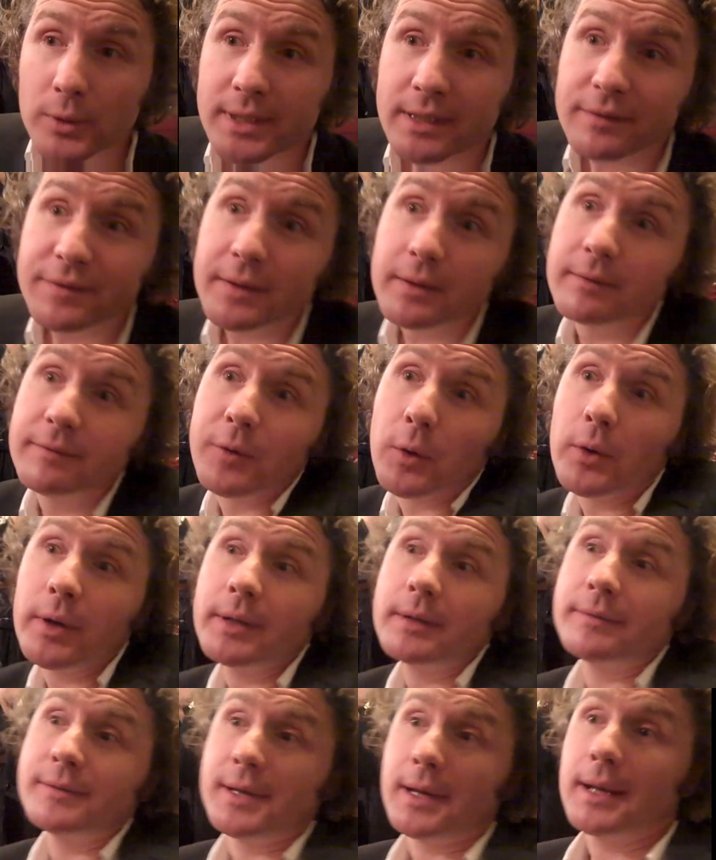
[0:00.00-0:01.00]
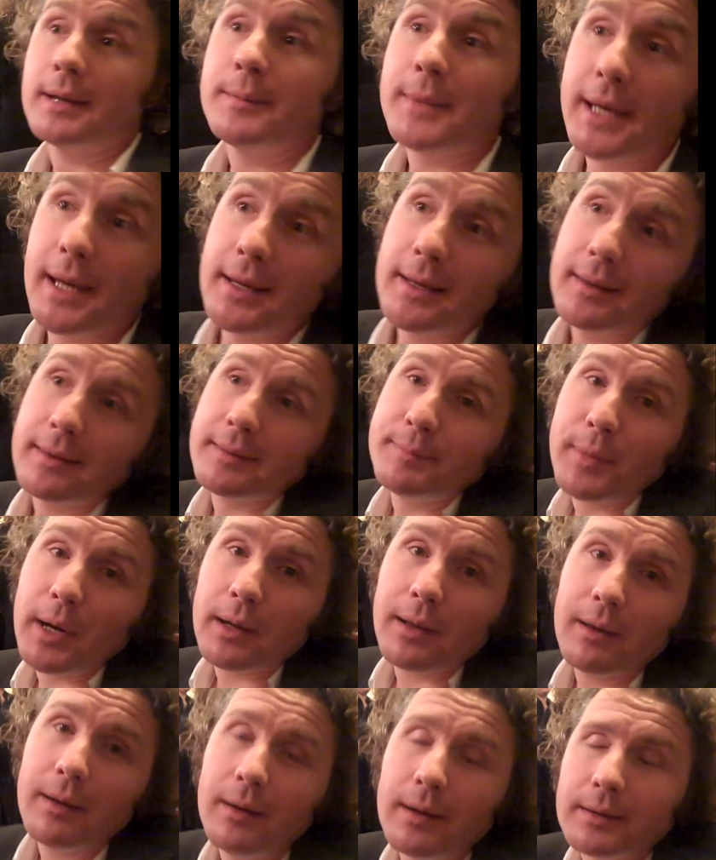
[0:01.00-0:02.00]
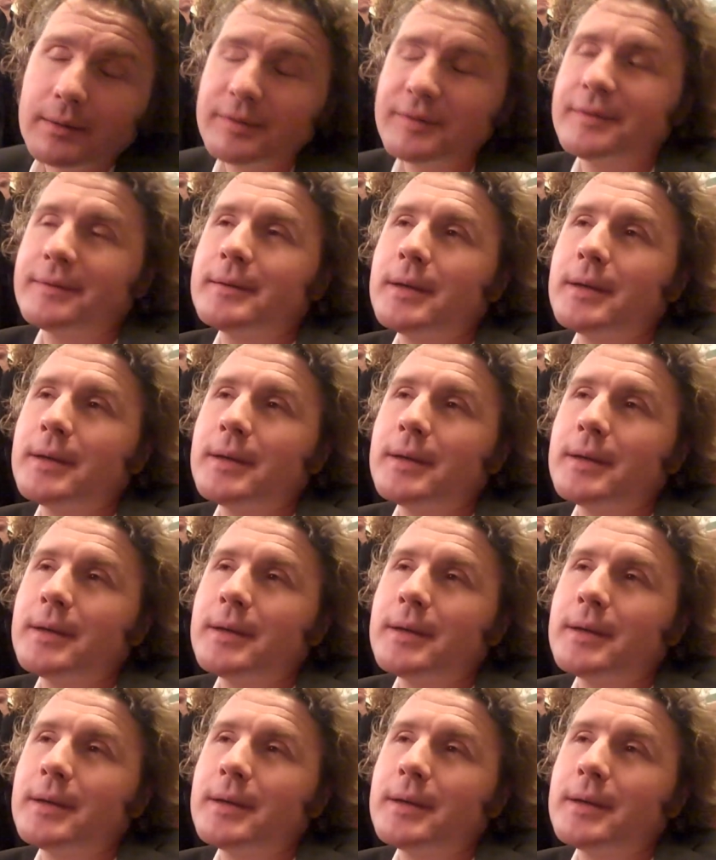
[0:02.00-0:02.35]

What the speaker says: What's going to fill the void of Gillian McKeith in my life?